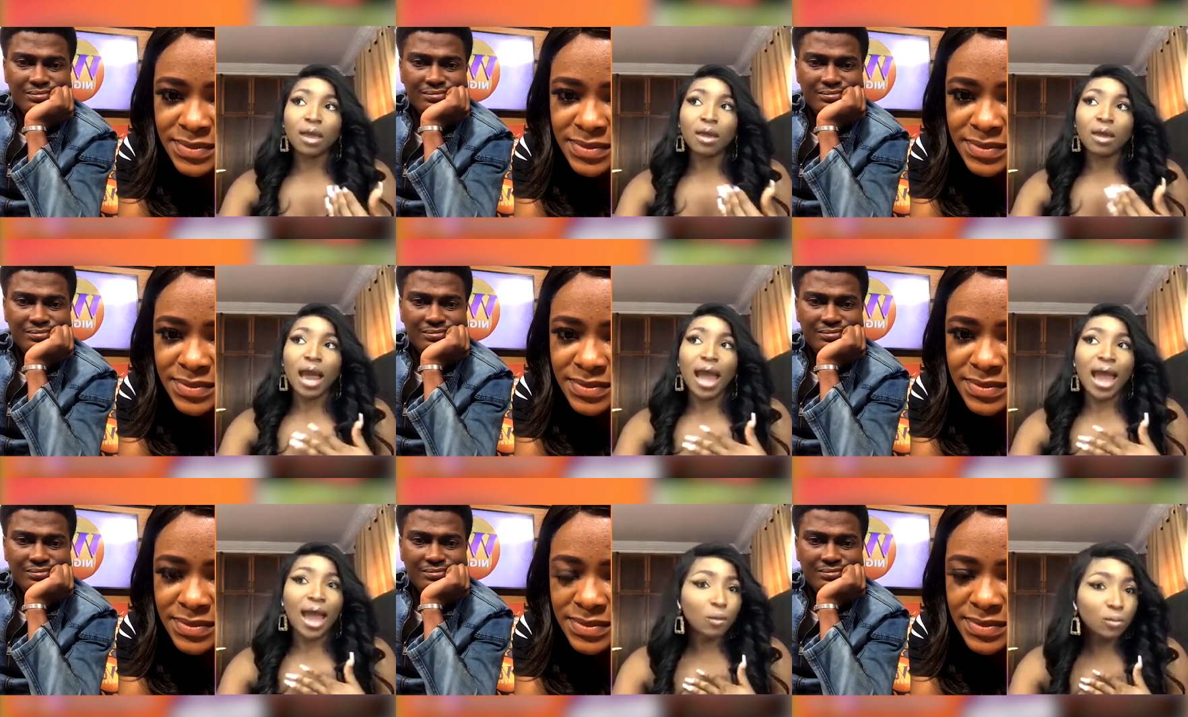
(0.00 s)

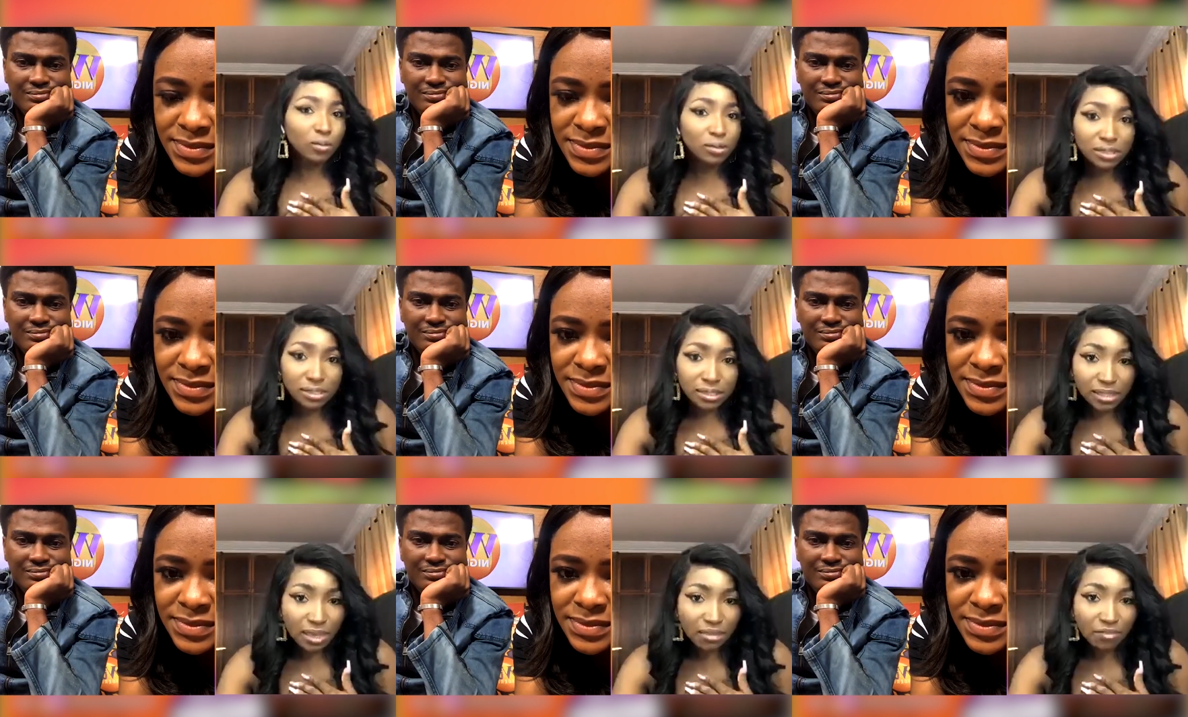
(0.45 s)
Speaker 1: I would
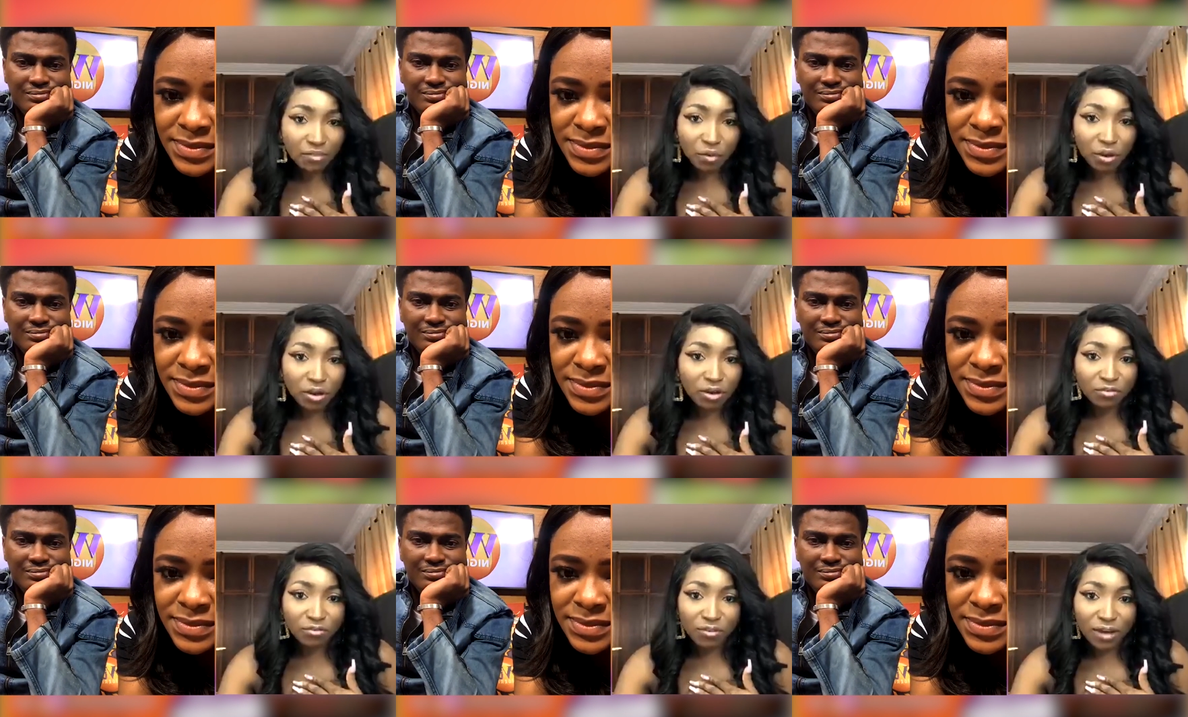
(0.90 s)
say for a
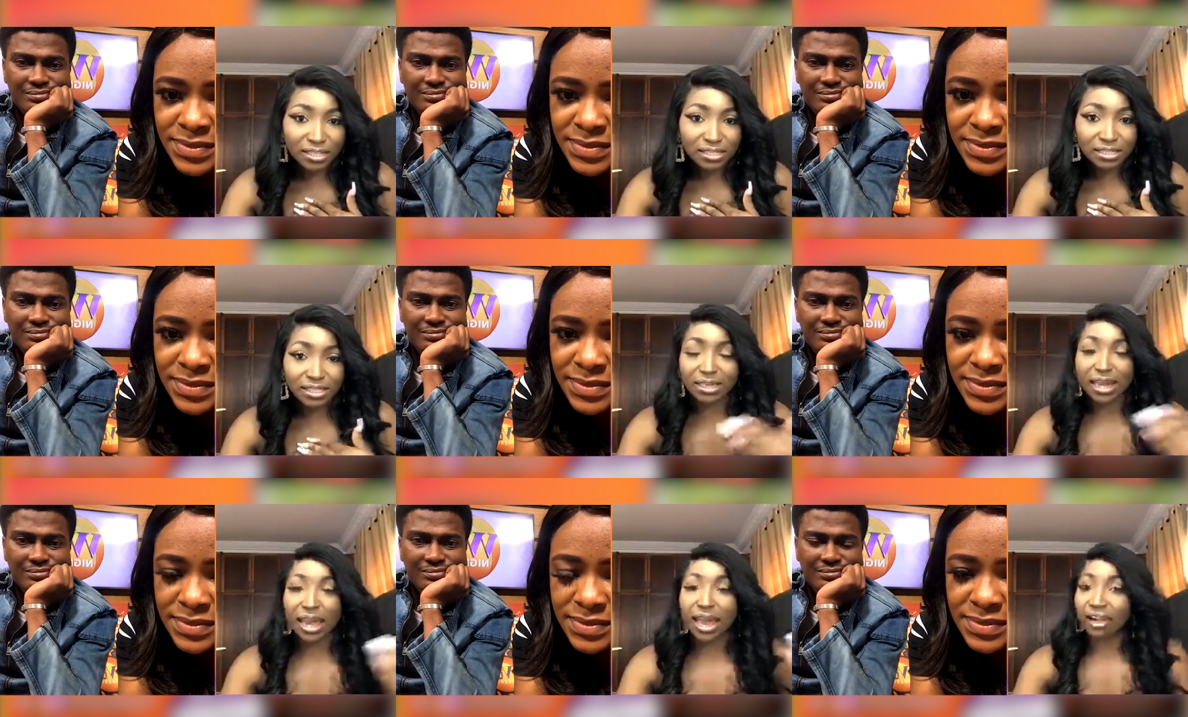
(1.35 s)
fact
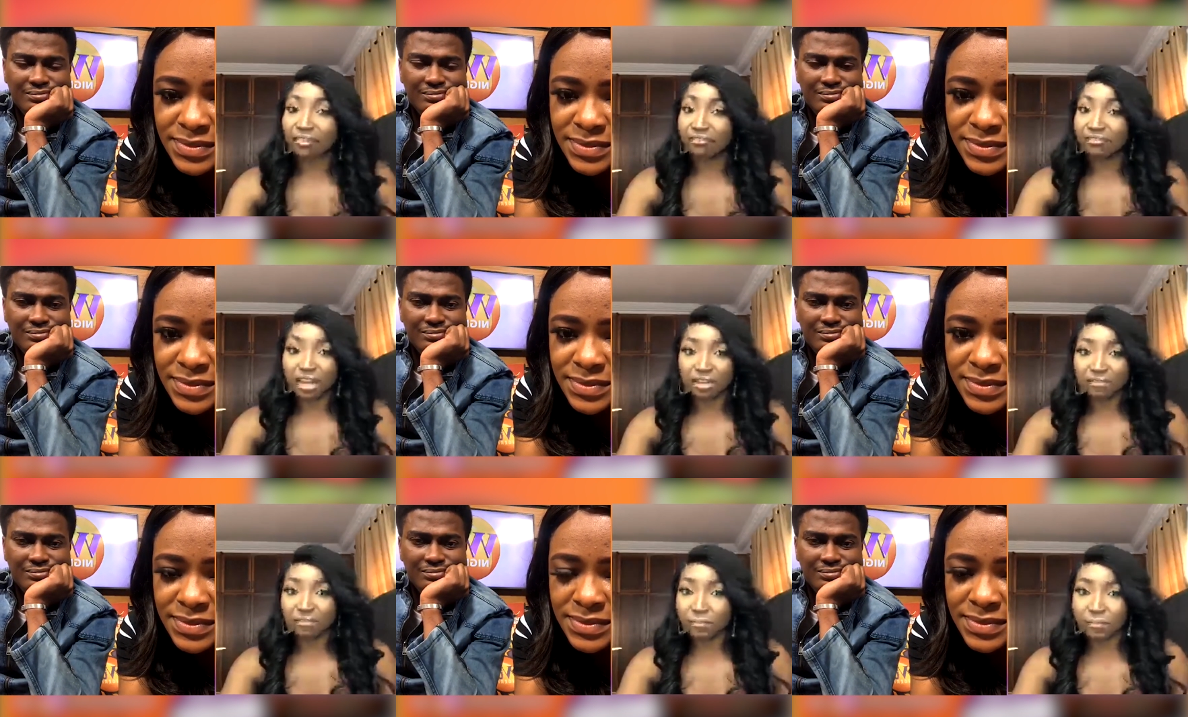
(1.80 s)
that I have
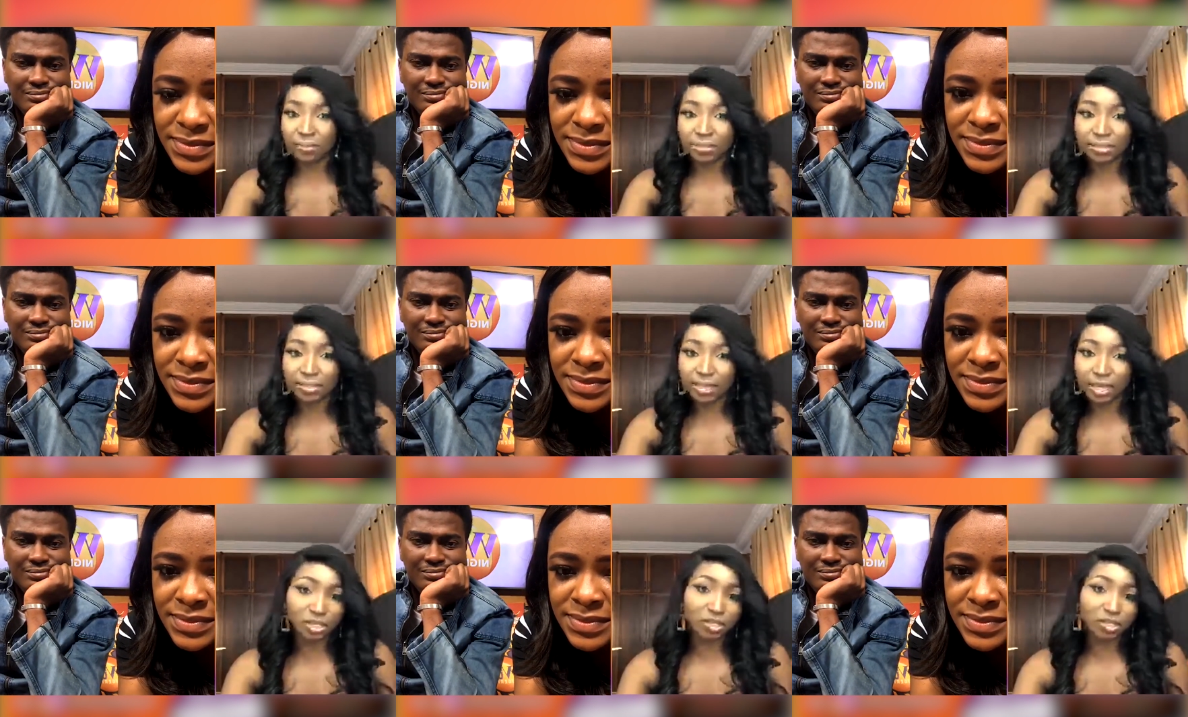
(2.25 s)
never been sexually